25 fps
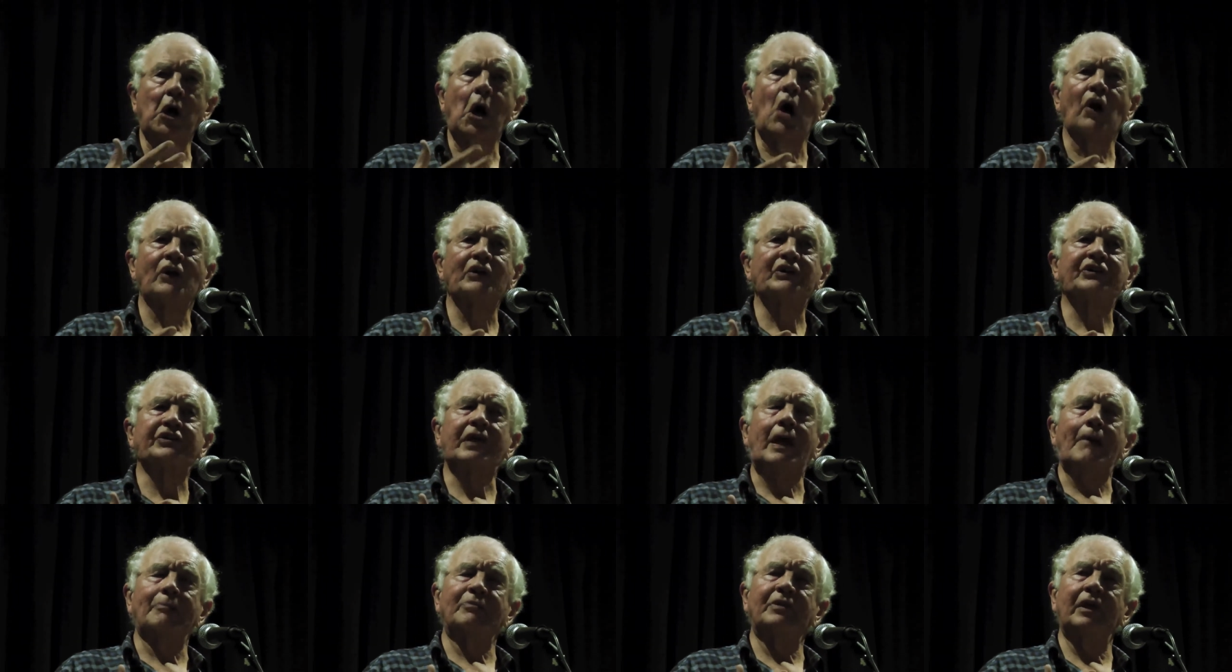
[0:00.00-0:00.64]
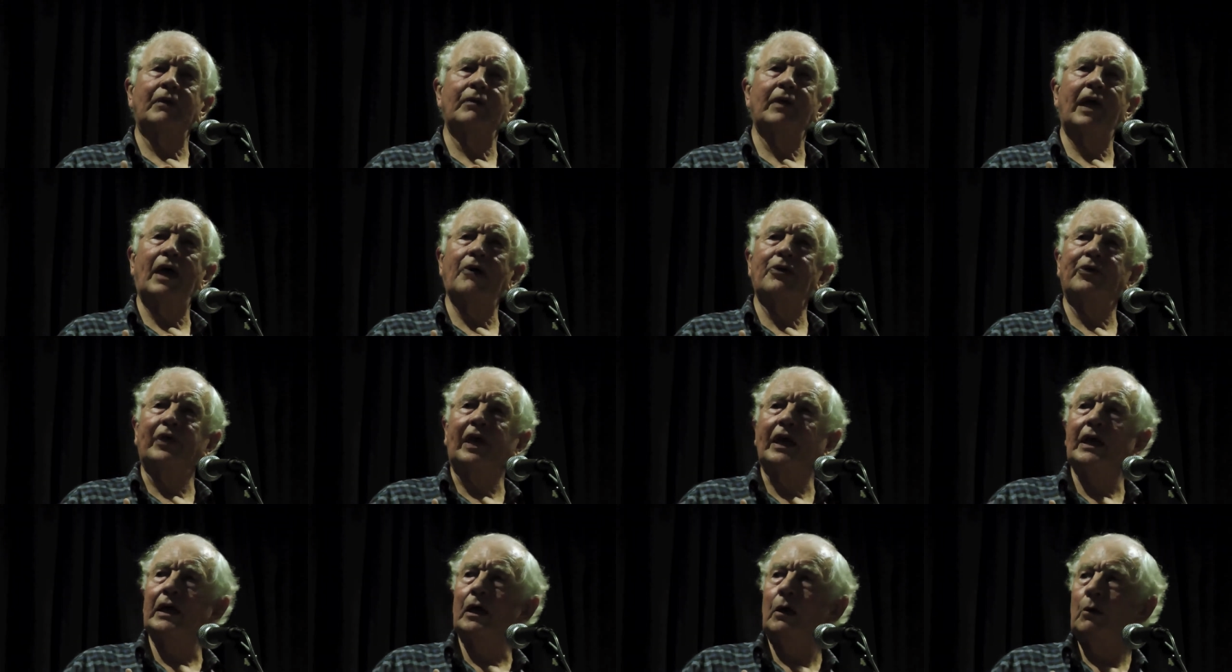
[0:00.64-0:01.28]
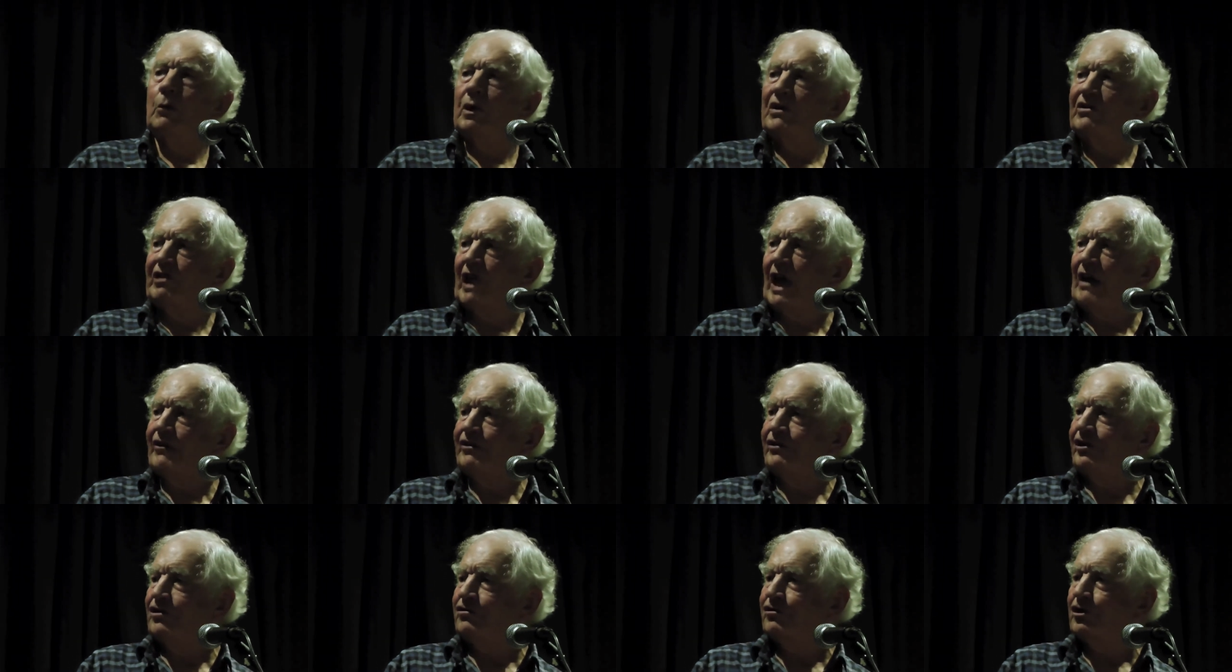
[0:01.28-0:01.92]
concept in their thinking which
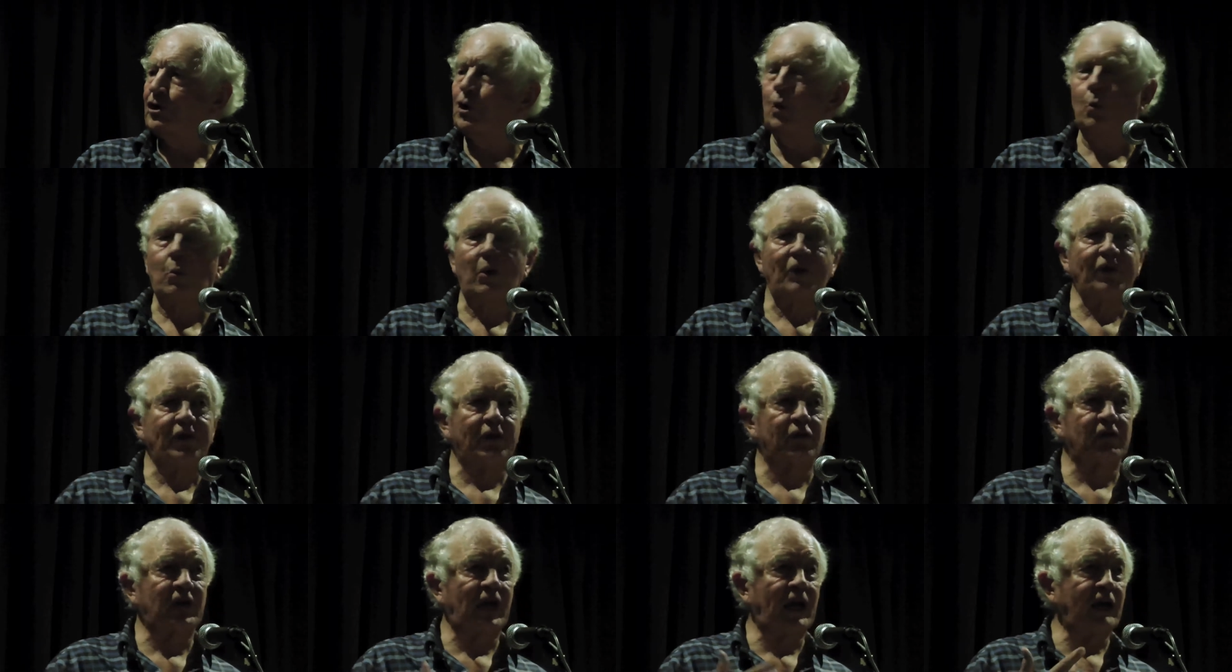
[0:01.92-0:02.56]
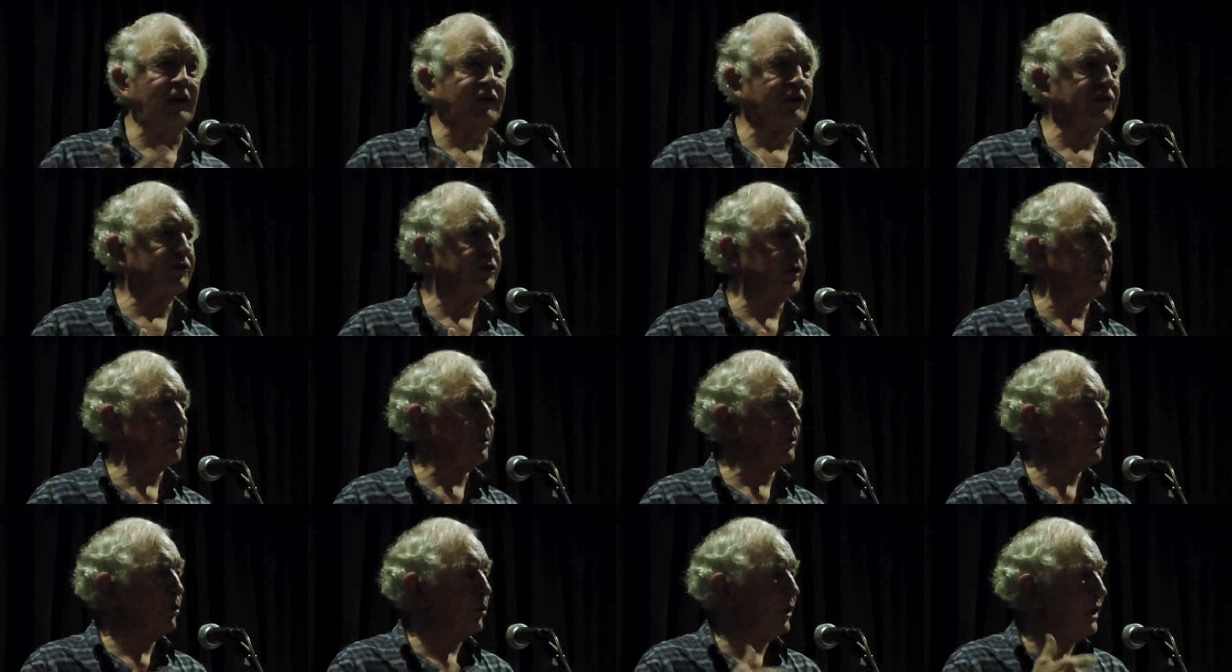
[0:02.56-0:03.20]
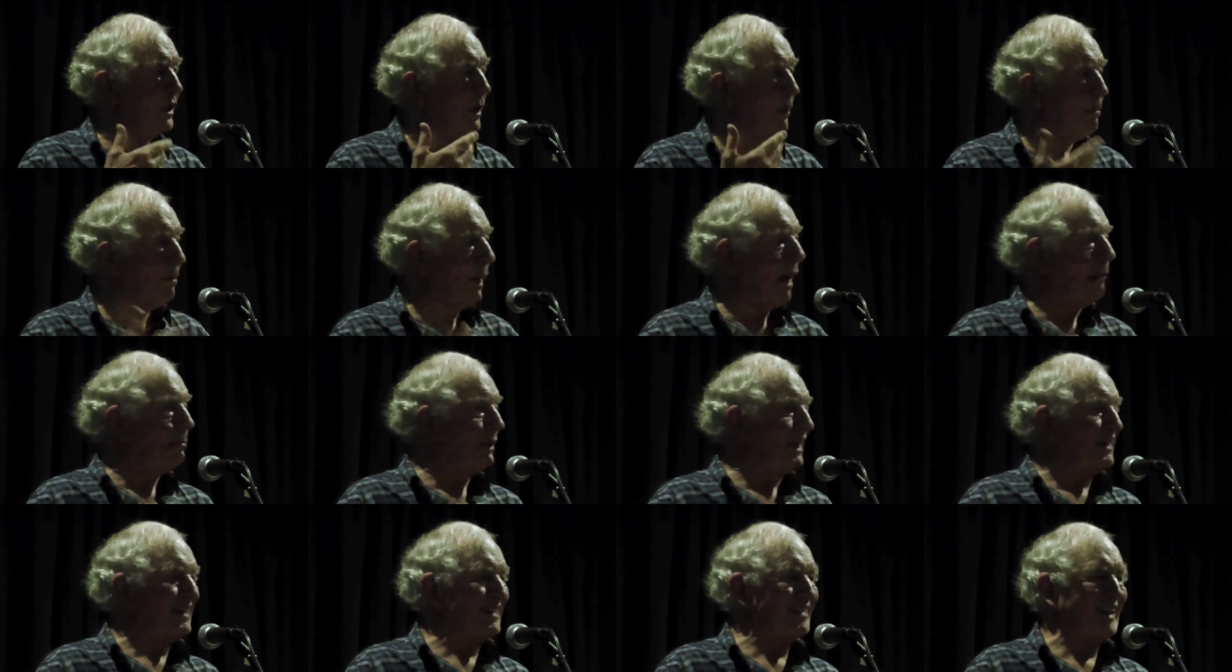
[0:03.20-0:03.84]
has to do with the relationship between the
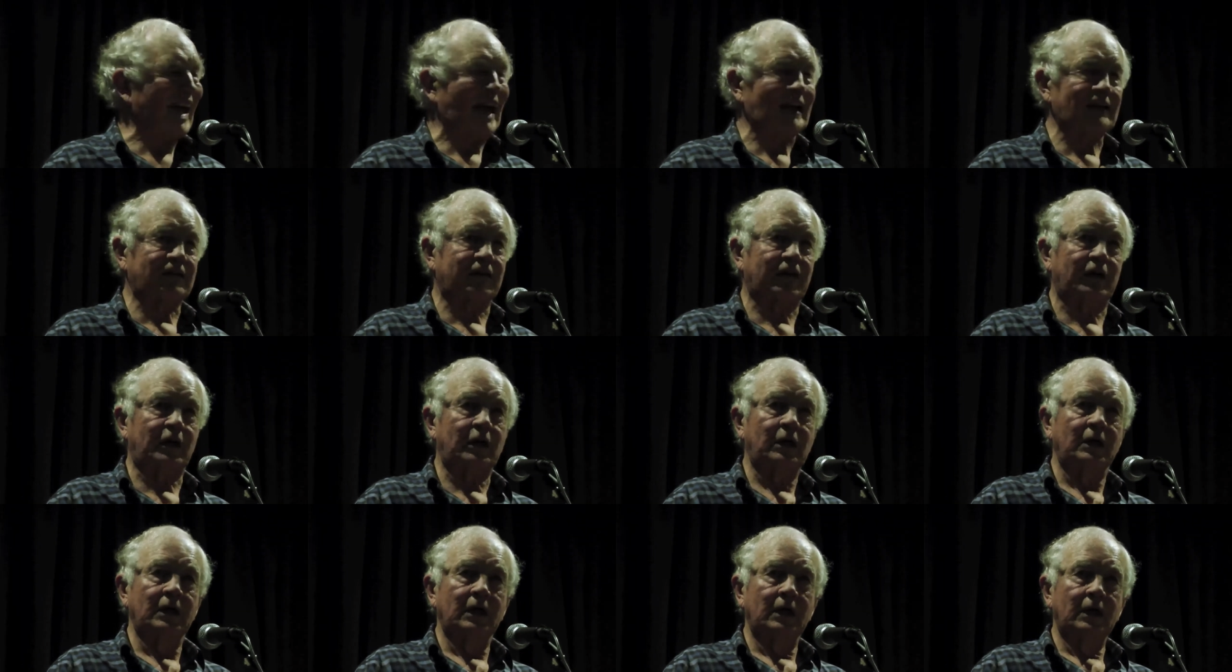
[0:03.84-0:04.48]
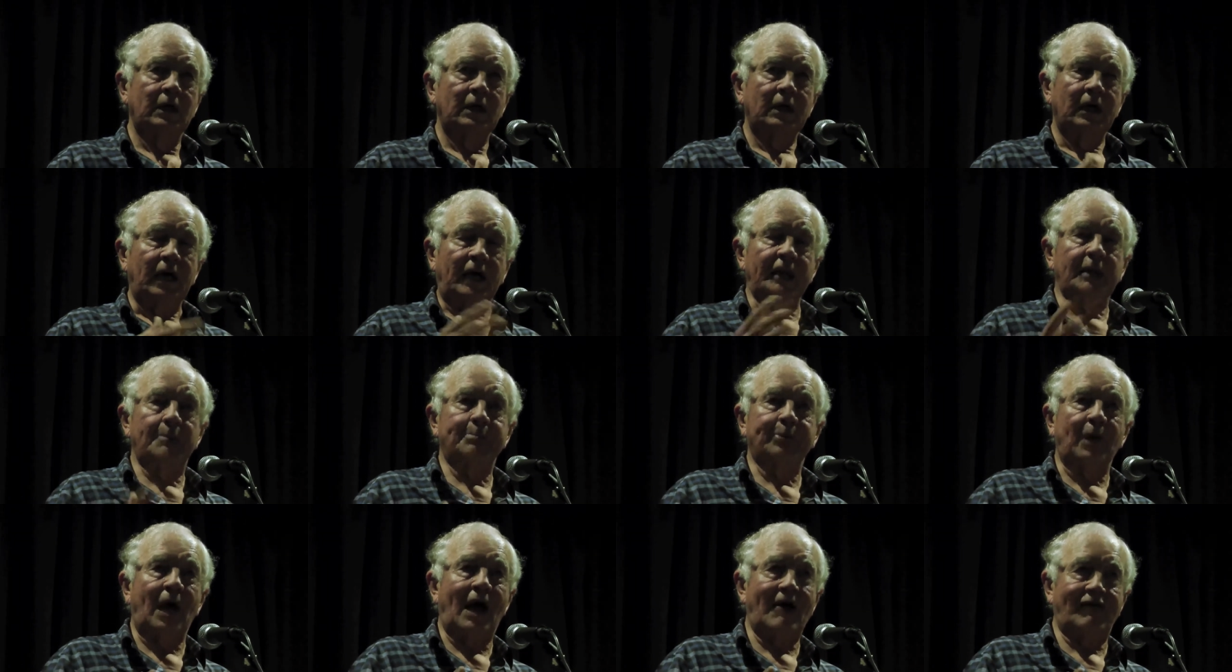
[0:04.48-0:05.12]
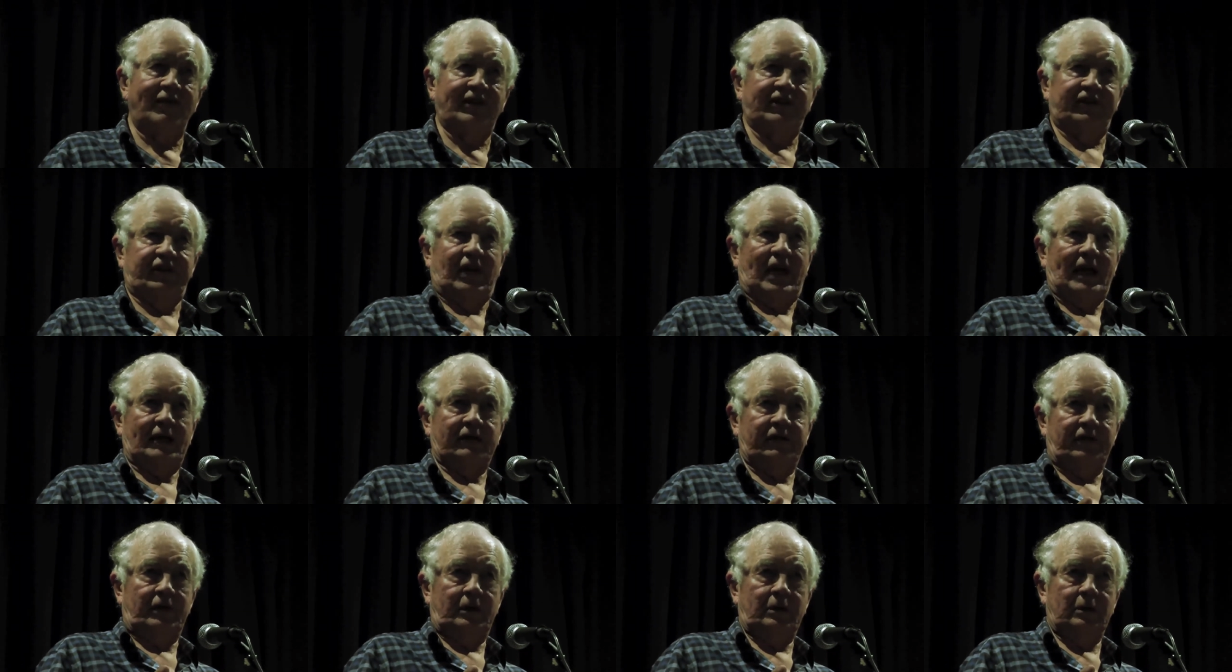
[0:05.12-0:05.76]
public sector and the private
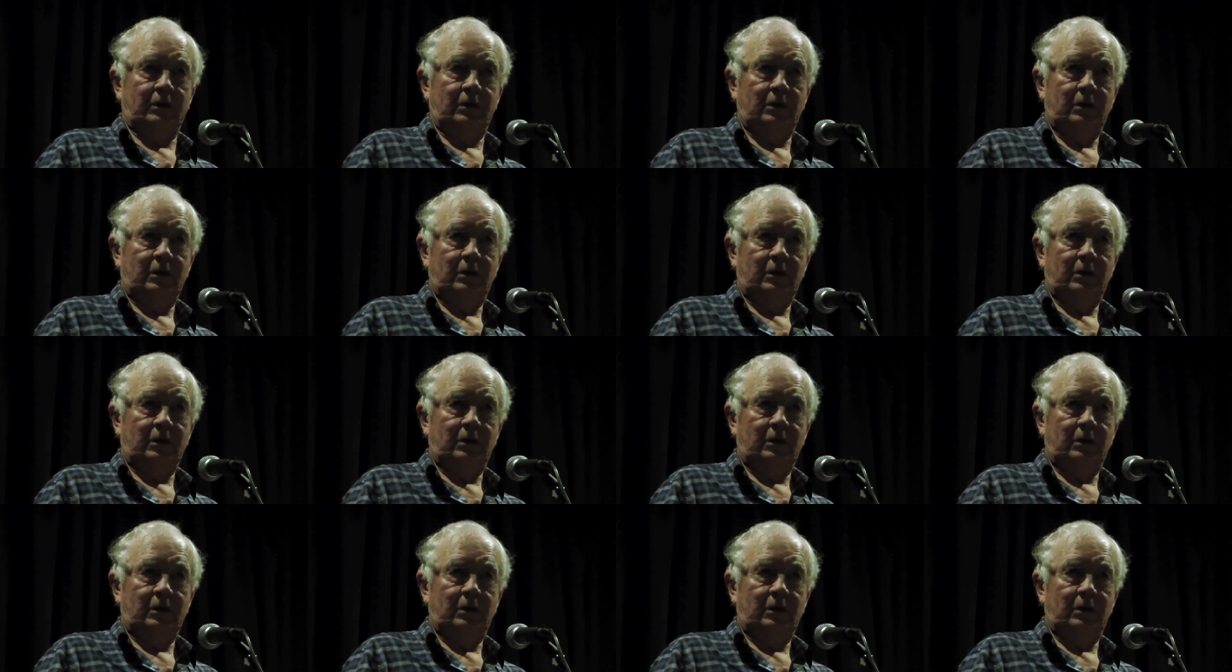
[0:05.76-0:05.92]
sector.